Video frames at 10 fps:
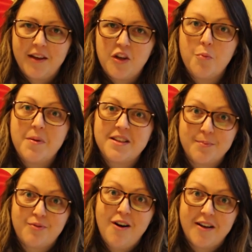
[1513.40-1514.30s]
you'll be
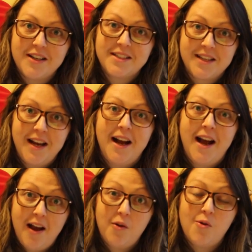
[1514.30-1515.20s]
surprised
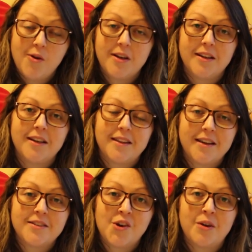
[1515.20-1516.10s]
how quickly
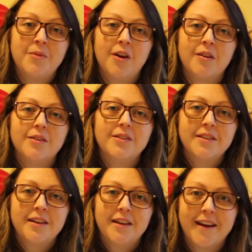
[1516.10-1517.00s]
that time
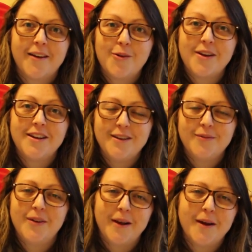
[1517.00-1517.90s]
goes and how quickly
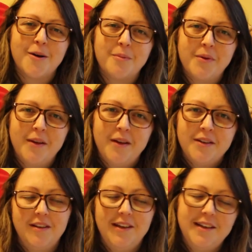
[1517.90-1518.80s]
you fill it up.
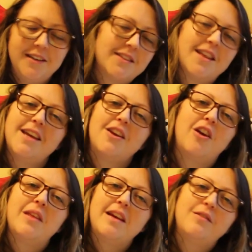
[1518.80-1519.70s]
So there you
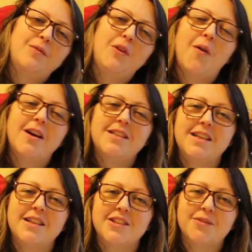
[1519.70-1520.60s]
go, there are a few
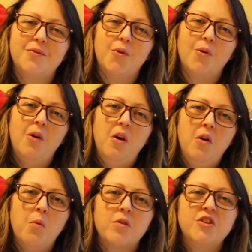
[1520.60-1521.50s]
ideas for
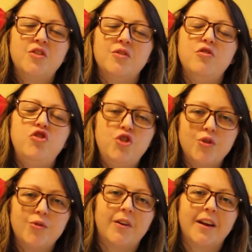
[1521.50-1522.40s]
what to do
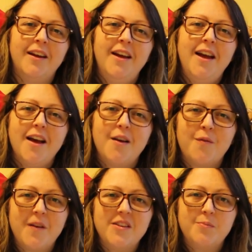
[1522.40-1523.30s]
during a
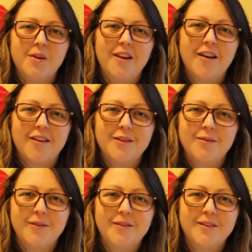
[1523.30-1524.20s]
Facebook Live
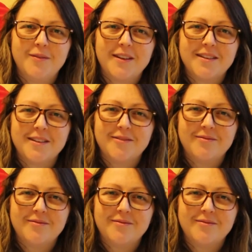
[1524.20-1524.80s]
event.